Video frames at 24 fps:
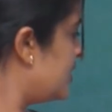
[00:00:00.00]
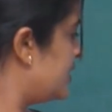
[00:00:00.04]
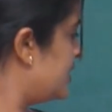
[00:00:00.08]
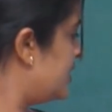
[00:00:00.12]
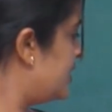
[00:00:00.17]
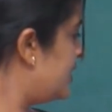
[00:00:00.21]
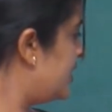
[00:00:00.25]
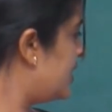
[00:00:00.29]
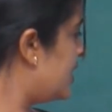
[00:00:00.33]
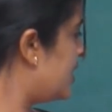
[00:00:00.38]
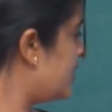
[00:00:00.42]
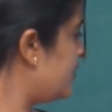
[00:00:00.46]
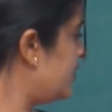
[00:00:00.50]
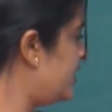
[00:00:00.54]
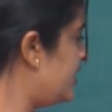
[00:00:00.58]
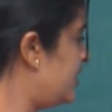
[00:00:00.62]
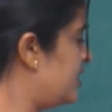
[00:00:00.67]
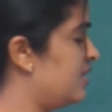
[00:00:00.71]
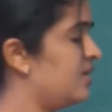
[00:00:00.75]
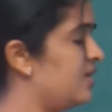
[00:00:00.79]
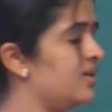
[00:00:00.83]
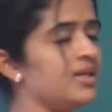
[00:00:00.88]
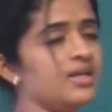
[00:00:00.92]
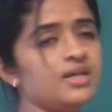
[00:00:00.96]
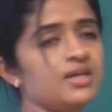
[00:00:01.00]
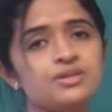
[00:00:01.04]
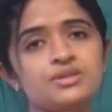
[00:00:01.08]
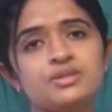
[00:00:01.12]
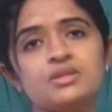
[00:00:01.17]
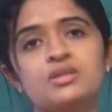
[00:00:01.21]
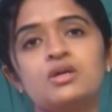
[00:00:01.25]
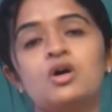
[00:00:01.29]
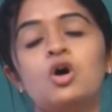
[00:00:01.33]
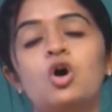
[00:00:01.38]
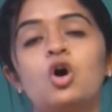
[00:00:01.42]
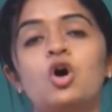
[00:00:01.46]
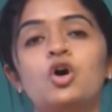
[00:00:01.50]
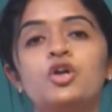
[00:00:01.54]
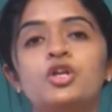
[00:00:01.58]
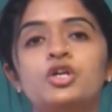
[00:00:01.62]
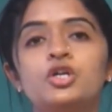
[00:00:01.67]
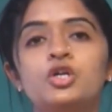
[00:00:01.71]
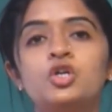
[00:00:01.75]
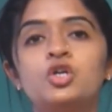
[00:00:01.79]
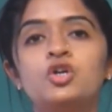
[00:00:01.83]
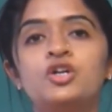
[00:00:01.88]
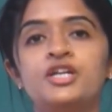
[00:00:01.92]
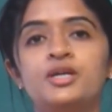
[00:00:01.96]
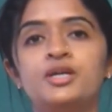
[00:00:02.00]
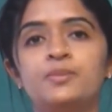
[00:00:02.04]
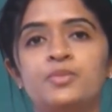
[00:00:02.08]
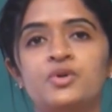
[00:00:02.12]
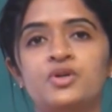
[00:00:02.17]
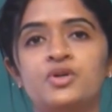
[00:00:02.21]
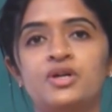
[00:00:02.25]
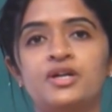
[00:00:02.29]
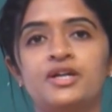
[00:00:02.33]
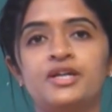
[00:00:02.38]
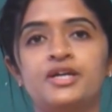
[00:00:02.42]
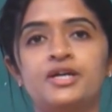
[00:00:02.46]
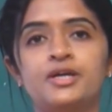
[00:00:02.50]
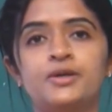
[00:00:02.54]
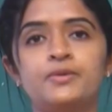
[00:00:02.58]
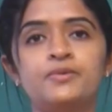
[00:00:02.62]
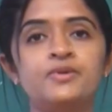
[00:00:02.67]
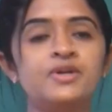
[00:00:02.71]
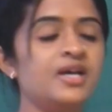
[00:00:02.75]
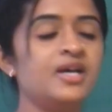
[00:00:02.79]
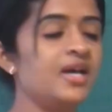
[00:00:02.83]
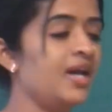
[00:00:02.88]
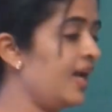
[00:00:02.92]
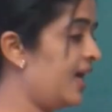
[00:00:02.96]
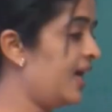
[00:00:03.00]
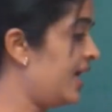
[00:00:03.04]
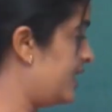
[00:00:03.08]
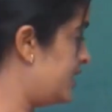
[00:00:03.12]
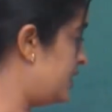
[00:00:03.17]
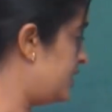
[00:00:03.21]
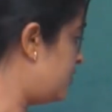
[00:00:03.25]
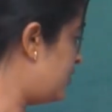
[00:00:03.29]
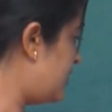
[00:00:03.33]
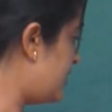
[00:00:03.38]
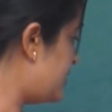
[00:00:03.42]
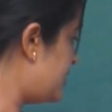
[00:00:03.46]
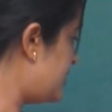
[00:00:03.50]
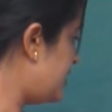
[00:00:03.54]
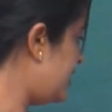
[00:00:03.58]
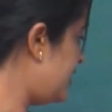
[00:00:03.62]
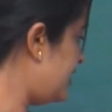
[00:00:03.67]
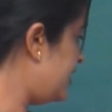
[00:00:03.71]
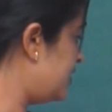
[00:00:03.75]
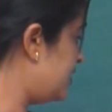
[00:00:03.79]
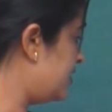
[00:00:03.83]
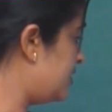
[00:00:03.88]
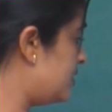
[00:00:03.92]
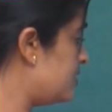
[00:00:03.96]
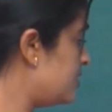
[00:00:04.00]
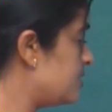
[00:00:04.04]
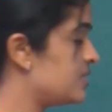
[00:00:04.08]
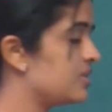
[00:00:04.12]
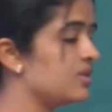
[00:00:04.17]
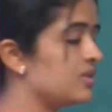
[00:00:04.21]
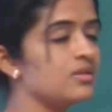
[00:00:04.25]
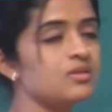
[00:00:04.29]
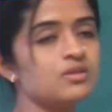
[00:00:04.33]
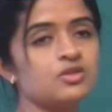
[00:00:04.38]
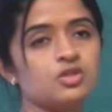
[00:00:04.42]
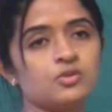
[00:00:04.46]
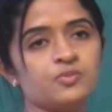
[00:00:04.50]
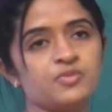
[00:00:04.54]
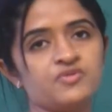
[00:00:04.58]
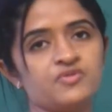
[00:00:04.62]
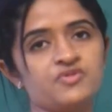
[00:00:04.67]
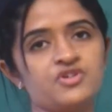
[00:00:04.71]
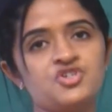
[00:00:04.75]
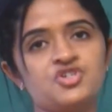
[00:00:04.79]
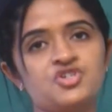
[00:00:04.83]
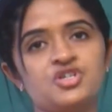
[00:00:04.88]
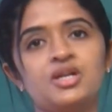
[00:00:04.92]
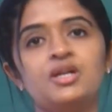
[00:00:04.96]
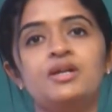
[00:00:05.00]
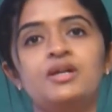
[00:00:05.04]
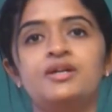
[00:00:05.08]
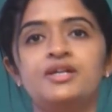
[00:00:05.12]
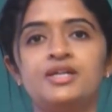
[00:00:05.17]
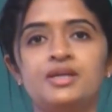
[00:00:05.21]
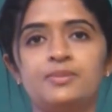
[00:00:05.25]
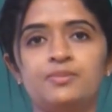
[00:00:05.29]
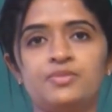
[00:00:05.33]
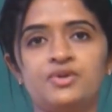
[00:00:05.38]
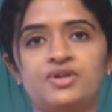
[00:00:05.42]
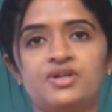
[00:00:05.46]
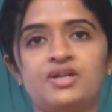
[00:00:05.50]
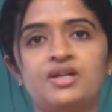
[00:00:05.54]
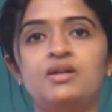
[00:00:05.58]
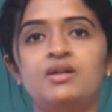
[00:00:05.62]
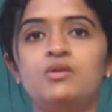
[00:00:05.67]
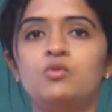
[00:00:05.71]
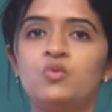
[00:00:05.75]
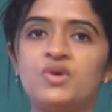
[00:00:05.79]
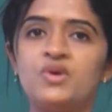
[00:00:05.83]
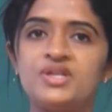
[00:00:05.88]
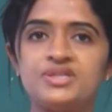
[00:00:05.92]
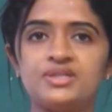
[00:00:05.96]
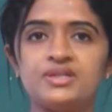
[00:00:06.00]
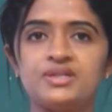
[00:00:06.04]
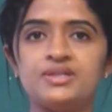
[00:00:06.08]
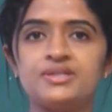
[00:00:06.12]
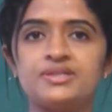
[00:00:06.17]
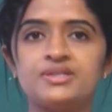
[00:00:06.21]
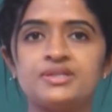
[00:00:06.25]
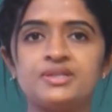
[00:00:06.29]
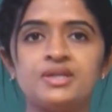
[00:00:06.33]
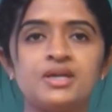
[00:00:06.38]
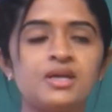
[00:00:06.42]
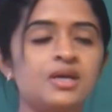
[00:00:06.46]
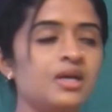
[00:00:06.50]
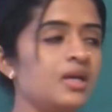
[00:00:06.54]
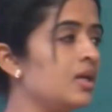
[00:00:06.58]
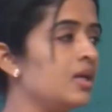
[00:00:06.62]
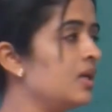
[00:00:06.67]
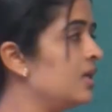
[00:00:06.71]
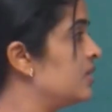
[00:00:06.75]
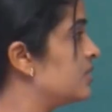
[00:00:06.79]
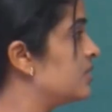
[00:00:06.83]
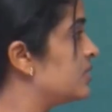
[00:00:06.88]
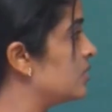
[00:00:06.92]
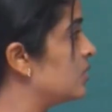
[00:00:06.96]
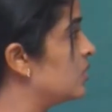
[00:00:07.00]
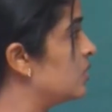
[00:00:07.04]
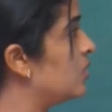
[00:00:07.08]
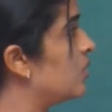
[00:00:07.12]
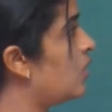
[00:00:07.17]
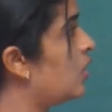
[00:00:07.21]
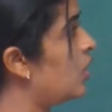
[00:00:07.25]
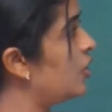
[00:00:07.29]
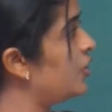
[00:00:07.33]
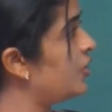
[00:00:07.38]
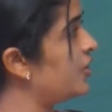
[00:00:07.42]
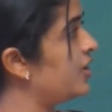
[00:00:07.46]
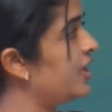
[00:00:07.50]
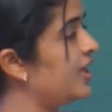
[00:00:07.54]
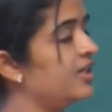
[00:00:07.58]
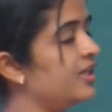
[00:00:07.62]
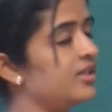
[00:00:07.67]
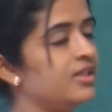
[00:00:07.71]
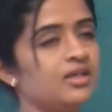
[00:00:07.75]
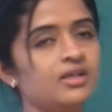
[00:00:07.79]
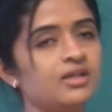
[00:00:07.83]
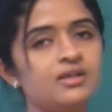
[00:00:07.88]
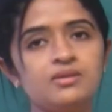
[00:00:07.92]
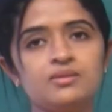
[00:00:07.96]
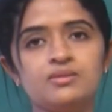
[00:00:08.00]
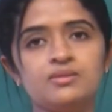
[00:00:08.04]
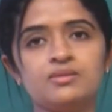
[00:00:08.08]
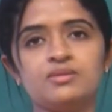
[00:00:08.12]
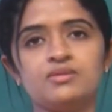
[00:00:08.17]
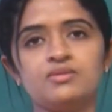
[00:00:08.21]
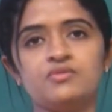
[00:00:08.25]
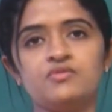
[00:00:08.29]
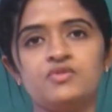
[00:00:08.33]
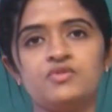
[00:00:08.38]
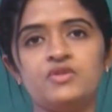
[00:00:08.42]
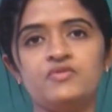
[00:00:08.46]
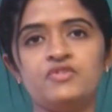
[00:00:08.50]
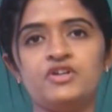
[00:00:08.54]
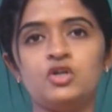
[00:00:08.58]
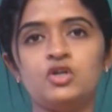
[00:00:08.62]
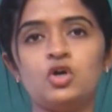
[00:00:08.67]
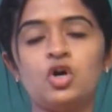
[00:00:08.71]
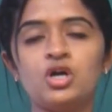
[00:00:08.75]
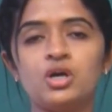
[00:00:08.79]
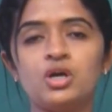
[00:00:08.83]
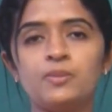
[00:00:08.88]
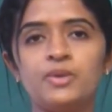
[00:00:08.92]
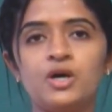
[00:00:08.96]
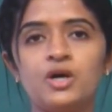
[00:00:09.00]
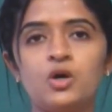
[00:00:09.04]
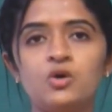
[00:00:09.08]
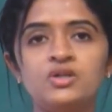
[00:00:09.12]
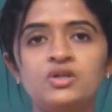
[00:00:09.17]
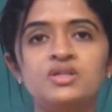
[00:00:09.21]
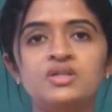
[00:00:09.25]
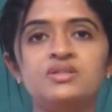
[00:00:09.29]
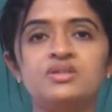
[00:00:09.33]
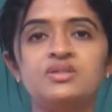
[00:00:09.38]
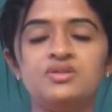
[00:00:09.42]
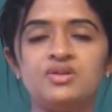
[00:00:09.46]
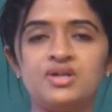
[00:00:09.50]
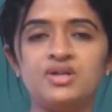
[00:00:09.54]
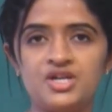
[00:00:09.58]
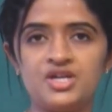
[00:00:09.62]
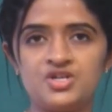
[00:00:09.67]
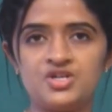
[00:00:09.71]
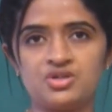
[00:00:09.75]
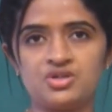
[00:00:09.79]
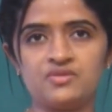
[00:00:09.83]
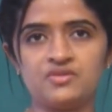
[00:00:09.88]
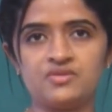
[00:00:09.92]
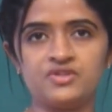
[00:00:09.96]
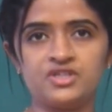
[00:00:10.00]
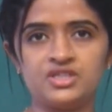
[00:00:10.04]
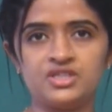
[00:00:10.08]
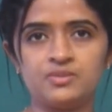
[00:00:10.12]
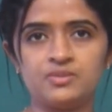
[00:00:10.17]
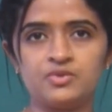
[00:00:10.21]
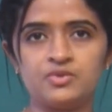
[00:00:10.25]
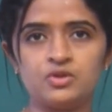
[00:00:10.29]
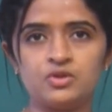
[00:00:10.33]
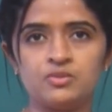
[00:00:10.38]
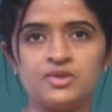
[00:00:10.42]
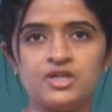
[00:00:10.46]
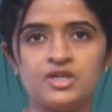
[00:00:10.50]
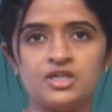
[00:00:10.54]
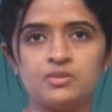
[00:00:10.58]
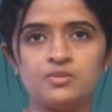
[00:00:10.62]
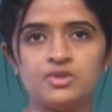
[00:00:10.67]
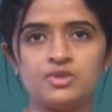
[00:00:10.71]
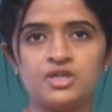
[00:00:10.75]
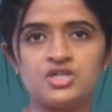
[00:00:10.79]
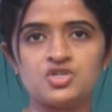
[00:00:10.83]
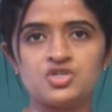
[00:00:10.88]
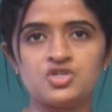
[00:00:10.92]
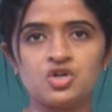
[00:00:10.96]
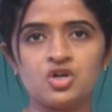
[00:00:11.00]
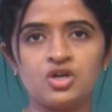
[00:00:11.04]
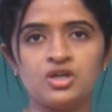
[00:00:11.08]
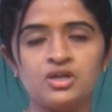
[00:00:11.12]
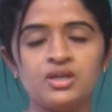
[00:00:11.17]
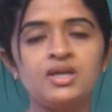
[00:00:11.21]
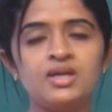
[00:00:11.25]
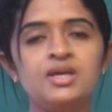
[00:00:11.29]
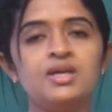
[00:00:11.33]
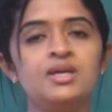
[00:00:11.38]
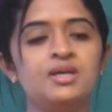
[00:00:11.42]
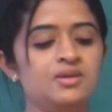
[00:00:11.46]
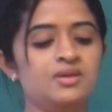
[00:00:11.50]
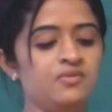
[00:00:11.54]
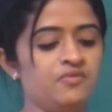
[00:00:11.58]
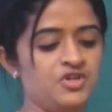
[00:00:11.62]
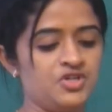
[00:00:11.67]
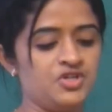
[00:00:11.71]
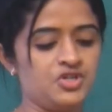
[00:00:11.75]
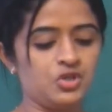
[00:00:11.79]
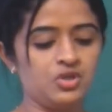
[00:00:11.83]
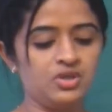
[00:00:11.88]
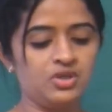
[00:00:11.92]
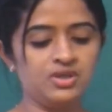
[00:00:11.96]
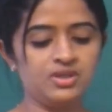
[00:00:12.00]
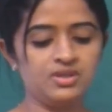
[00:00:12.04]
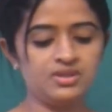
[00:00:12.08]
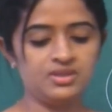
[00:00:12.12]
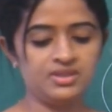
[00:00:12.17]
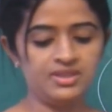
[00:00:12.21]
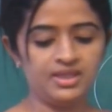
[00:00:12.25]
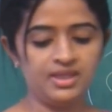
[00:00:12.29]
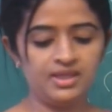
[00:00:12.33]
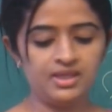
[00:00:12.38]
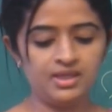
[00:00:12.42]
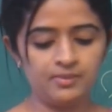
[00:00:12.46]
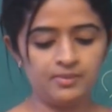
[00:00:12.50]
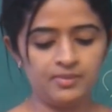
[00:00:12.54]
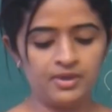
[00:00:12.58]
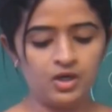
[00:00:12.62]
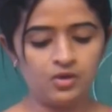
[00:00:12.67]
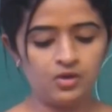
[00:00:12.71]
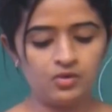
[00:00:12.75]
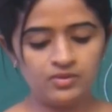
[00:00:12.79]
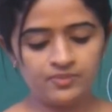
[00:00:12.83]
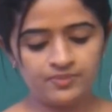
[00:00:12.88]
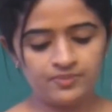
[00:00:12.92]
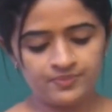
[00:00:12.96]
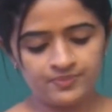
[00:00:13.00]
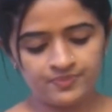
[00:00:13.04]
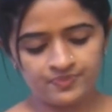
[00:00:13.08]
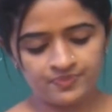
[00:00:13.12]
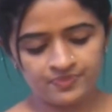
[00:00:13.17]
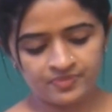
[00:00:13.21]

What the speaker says: The nerve here is auriculotemporal nerve and the vessel here is superficial temporal vessels. So, altogether, when we talk about the relation of the temporomandibular joint, we should think about